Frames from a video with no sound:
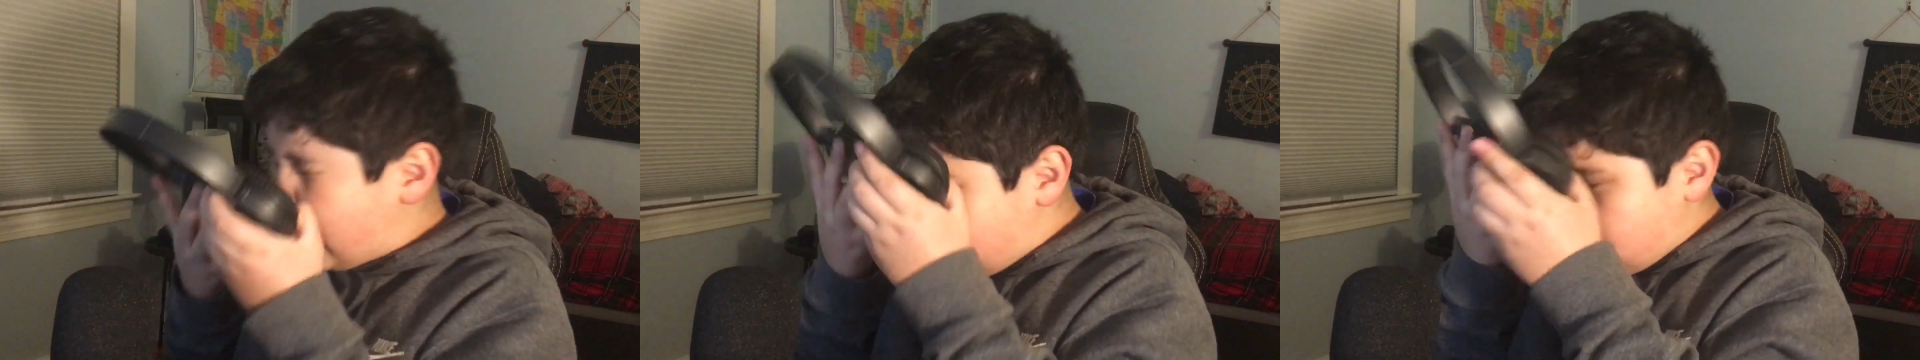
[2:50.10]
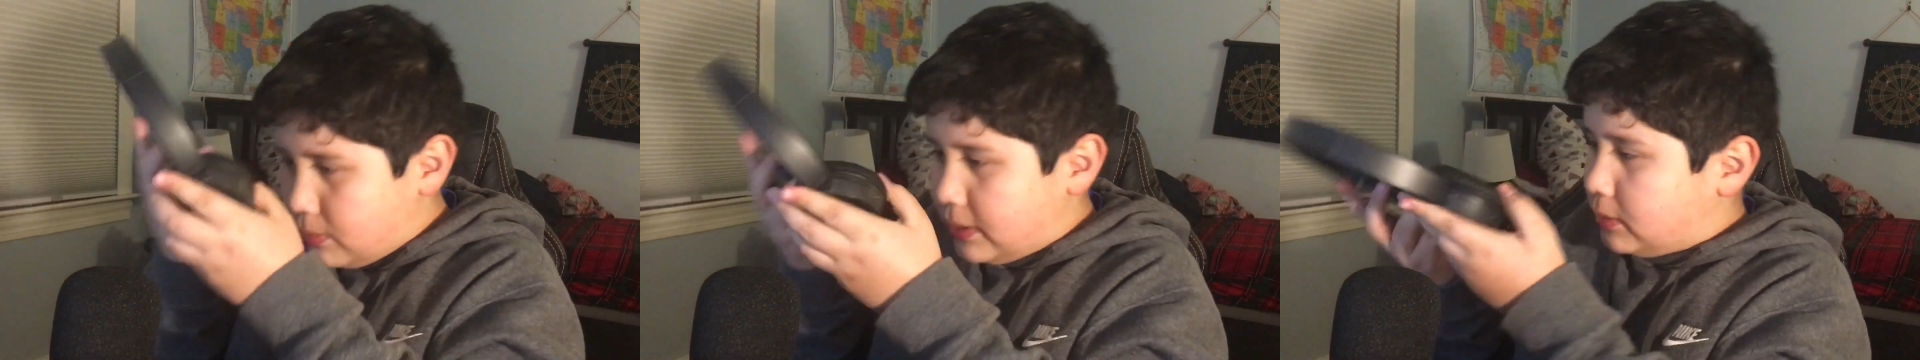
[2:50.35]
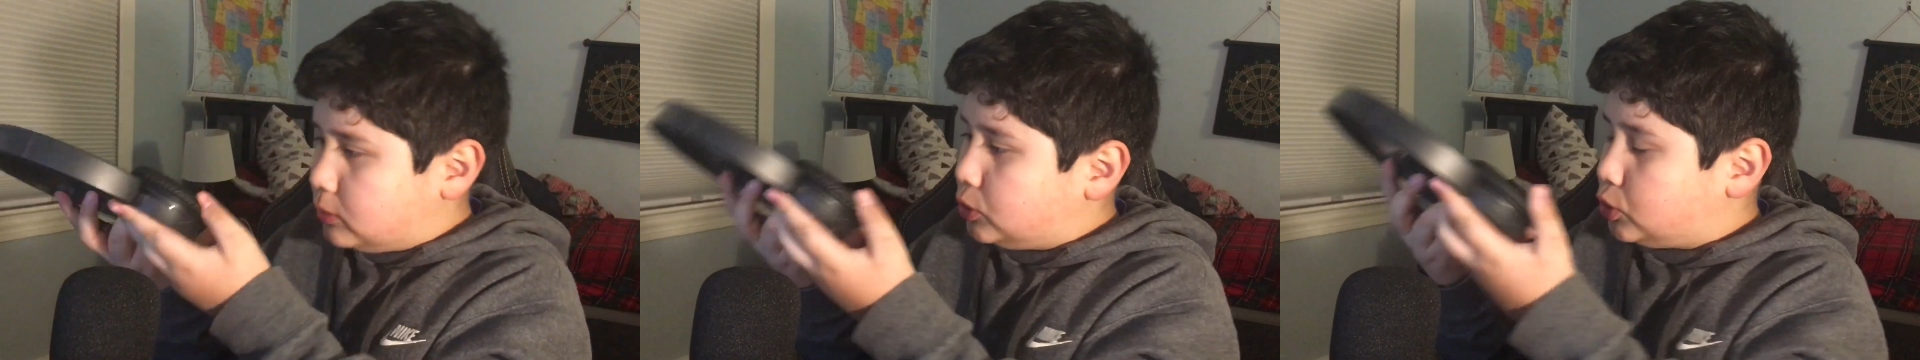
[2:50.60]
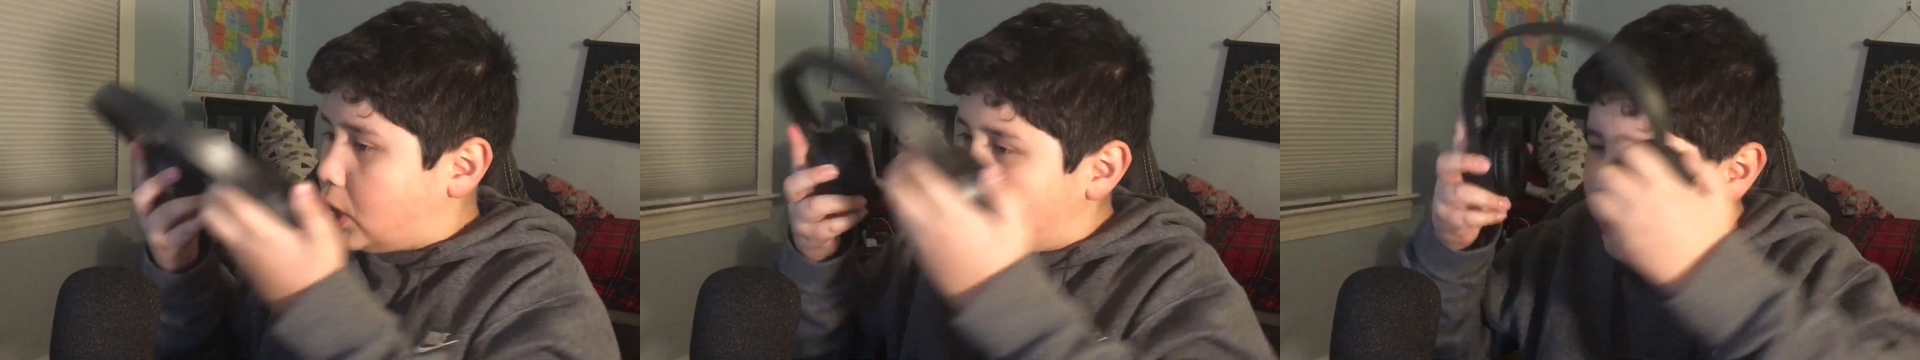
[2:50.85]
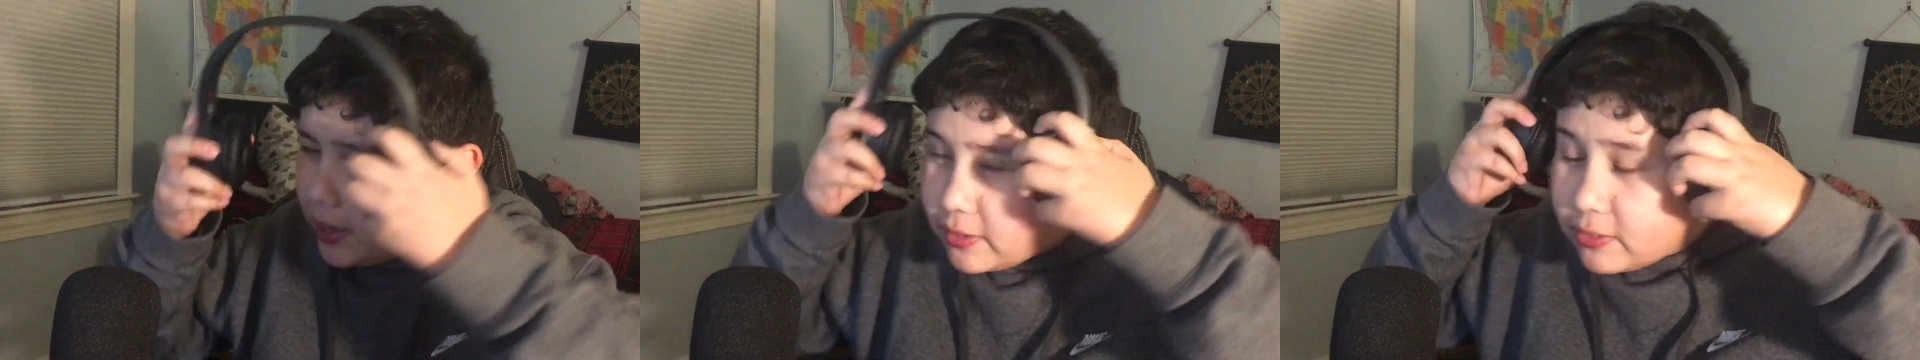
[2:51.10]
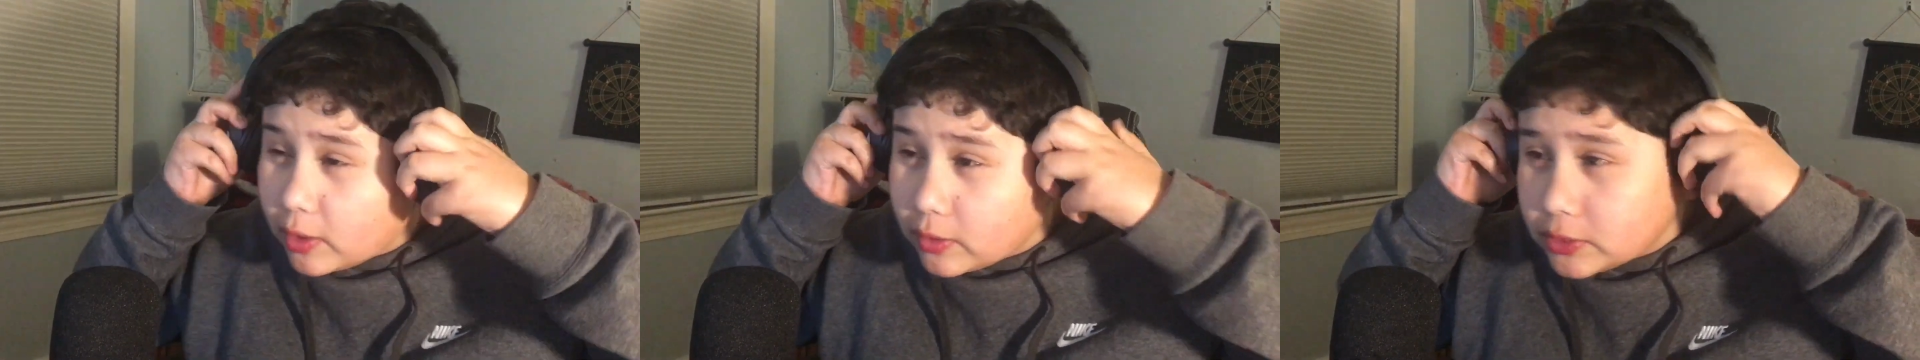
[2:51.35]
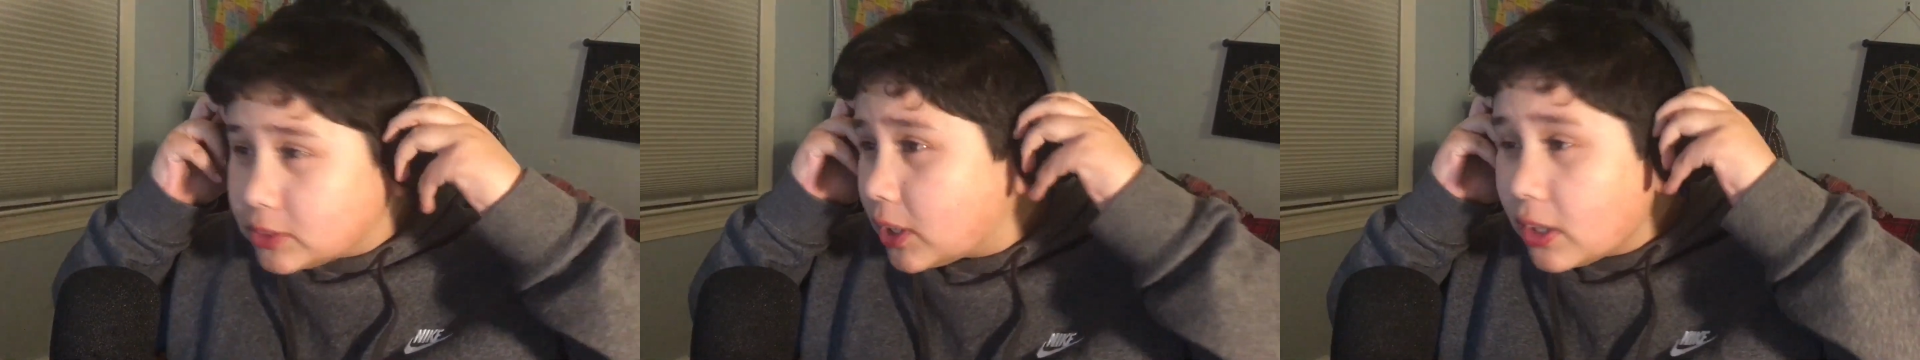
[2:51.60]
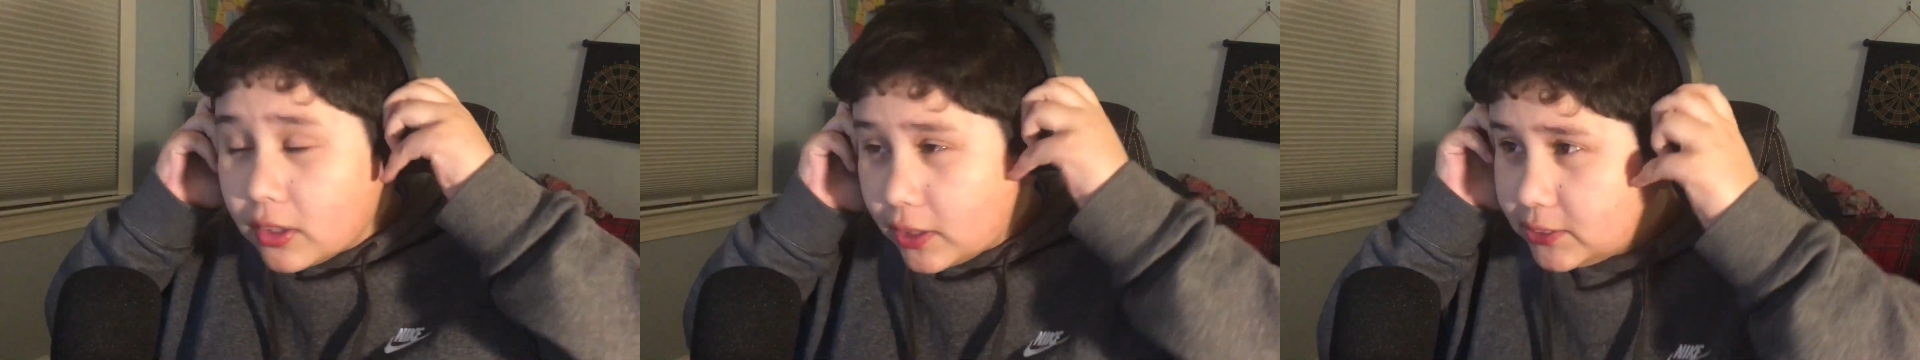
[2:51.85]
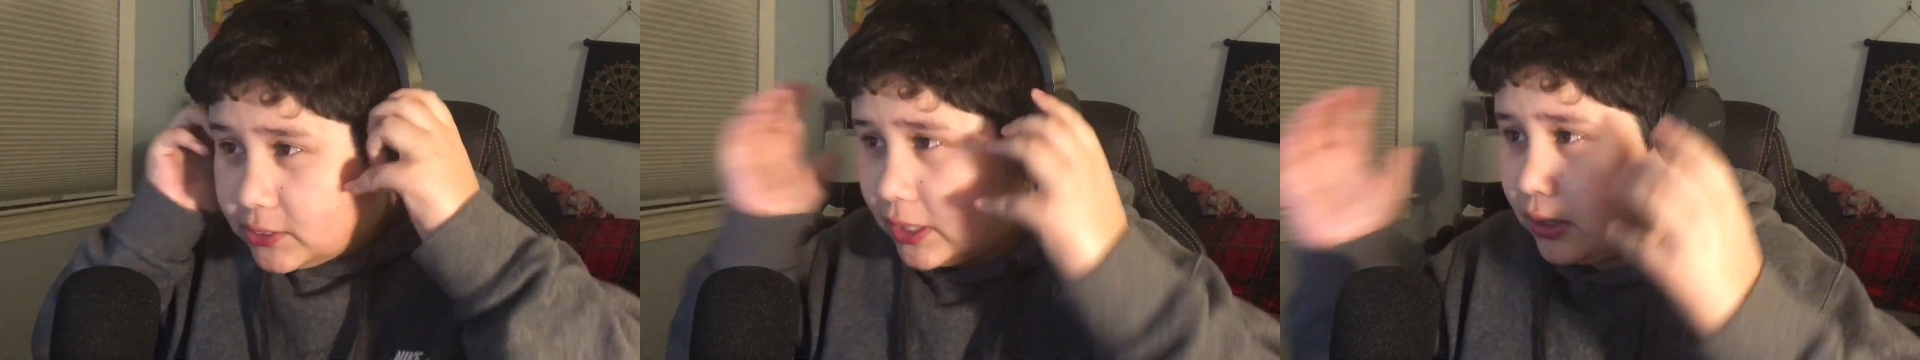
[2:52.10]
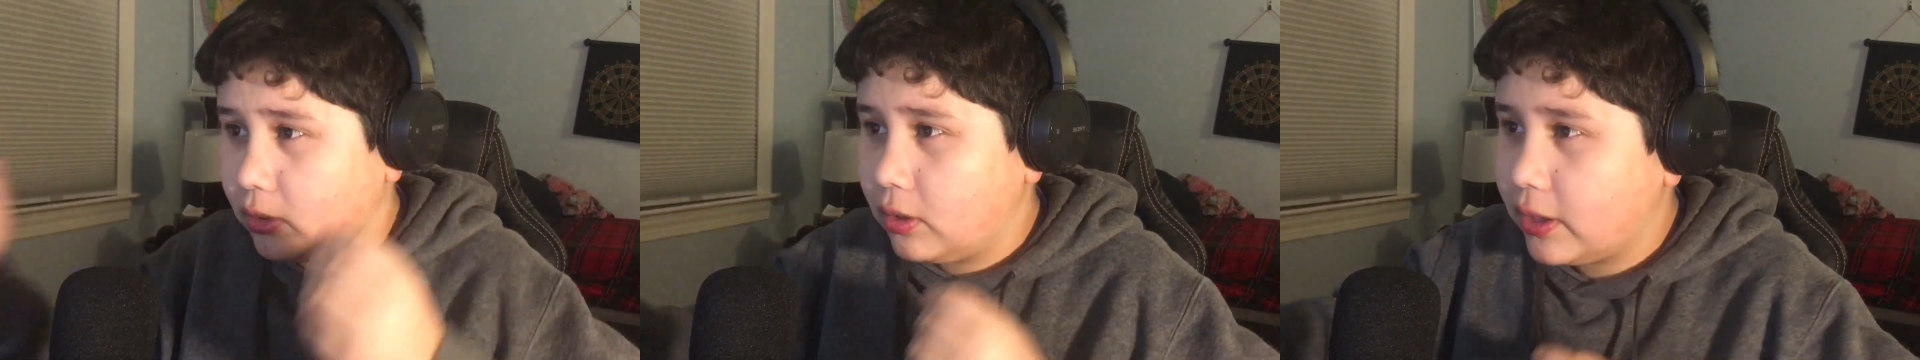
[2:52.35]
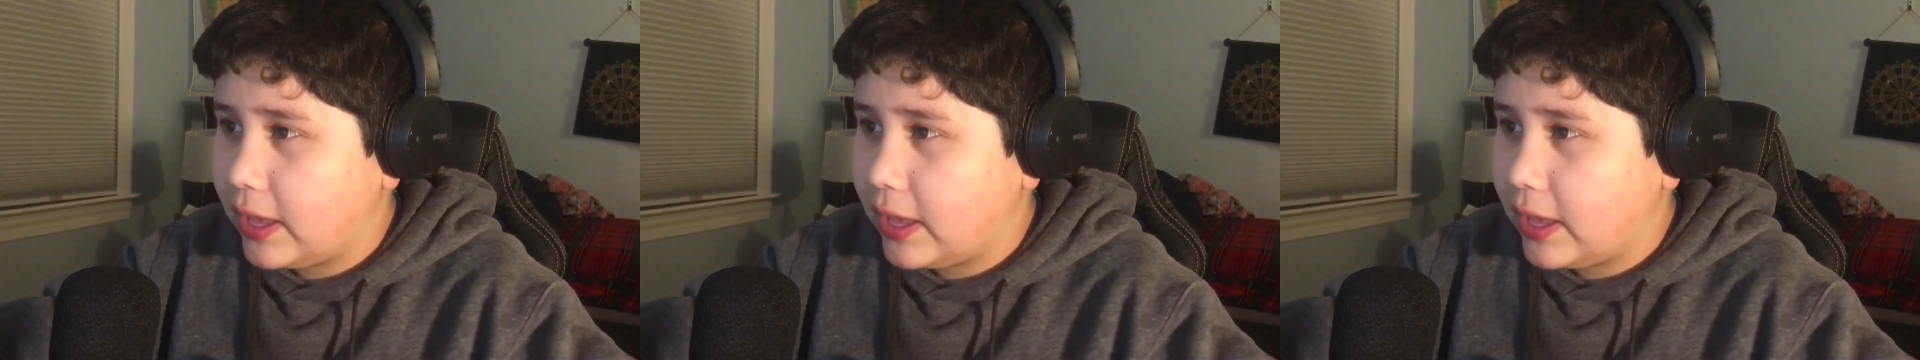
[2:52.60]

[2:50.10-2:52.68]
I'm gonna just draw my headphones. Let's take a look at